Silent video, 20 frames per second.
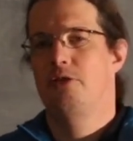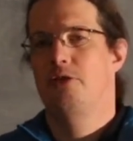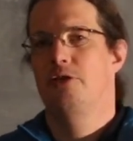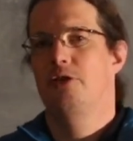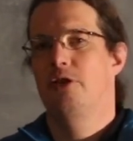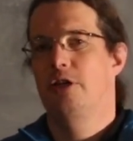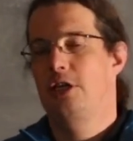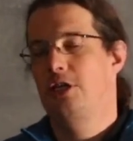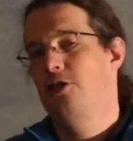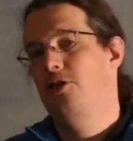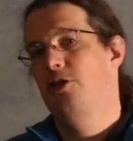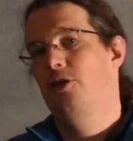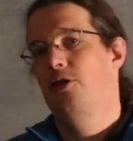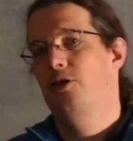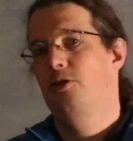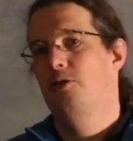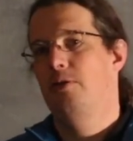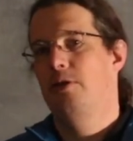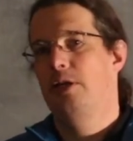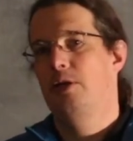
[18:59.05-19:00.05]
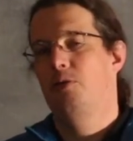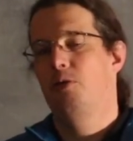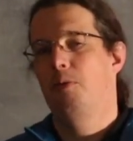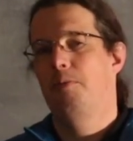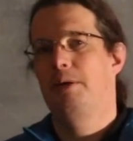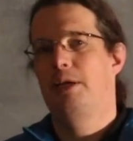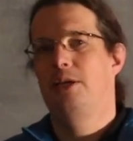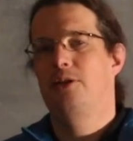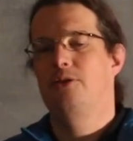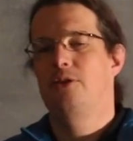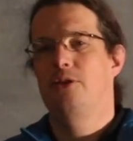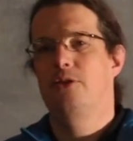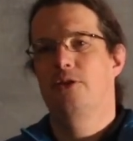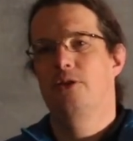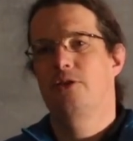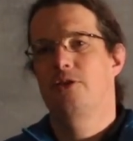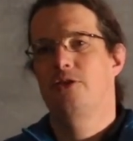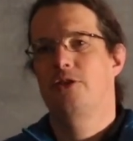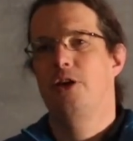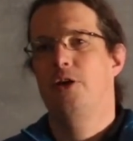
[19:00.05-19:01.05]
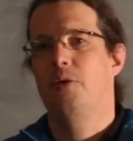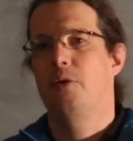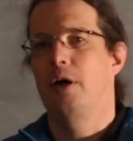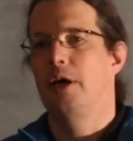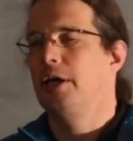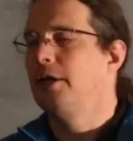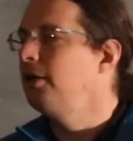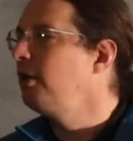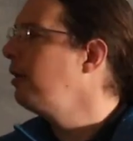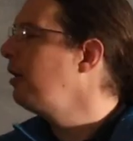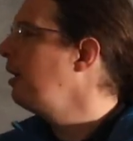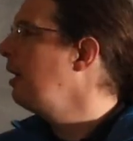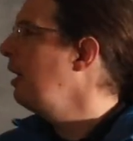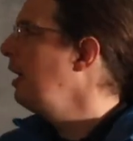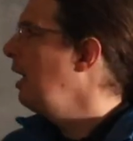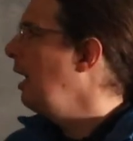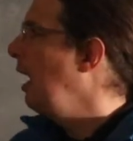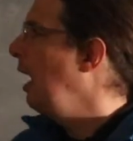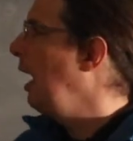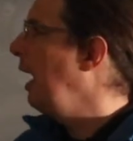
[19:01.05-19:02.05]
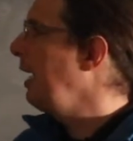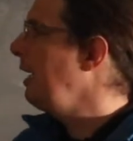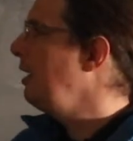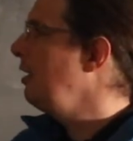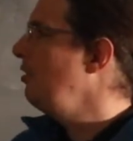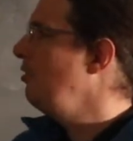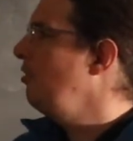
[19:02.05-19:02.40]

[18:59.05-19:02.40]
32 equal pieces and so on, I could